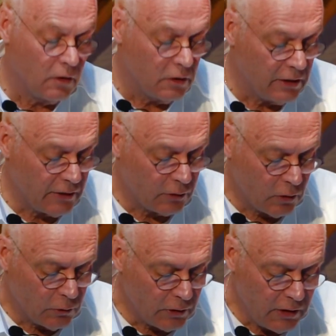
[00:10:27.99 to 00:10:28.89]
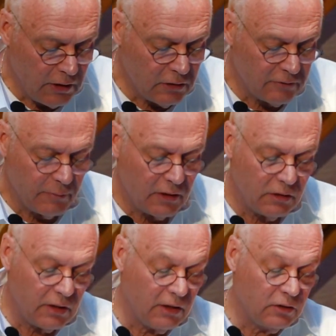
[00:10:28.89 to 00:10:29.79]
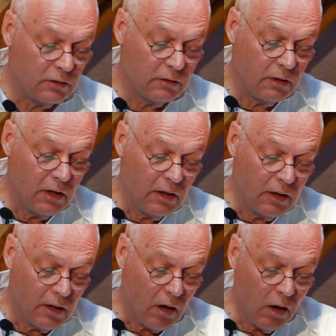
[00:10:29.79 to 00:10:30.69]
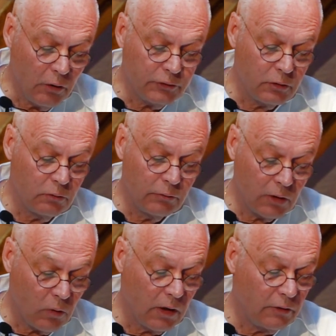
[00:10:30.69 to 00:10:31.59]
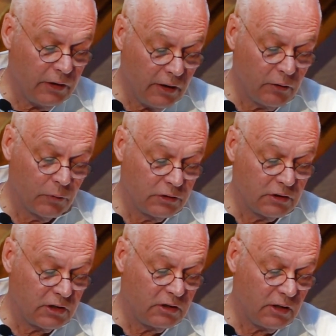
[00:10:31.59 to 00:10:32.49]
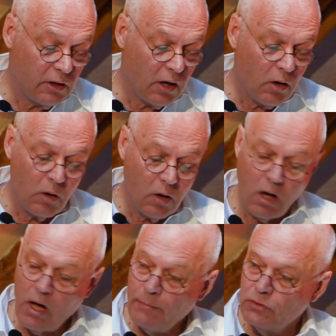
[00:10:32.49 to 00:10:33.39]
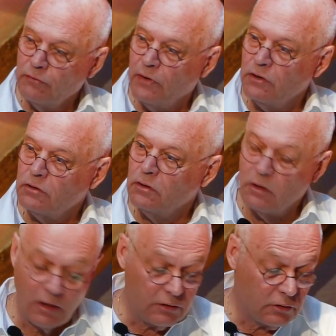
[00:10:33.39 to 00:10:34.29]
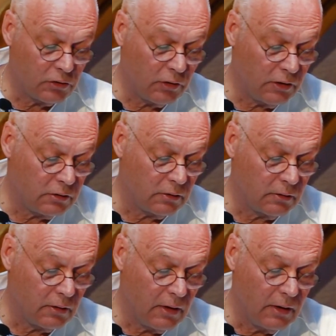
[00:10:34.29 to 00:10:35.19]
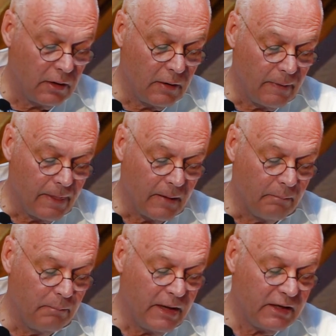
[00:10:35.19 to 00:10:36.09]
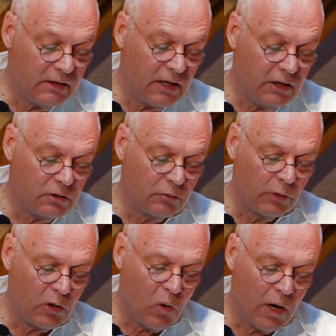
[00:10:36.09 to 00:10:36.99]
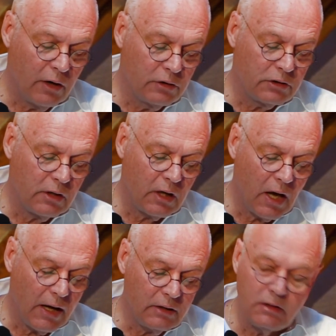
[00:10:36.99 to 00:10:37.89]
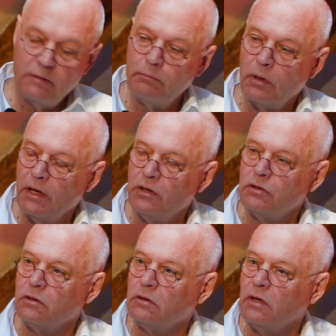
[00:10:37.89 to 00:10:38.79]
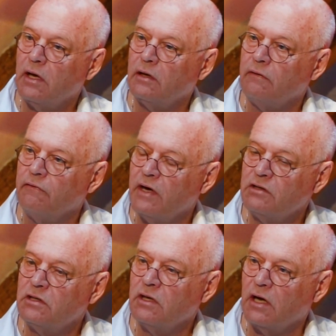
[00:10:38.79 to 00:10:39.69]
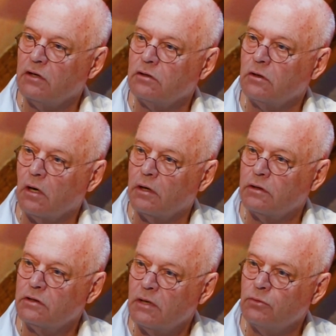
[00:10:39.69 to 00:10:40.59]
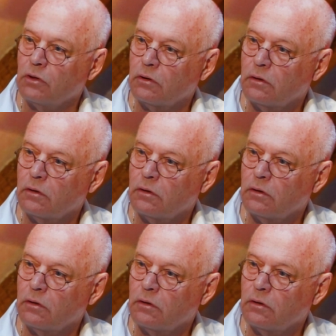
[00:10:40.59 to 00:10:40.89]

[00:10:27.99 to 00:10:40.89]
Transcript: Now, the golden keys of meditation also require the other ones, as I said, our observation and concentration. Meditation requires contemplation and investigation on a subject.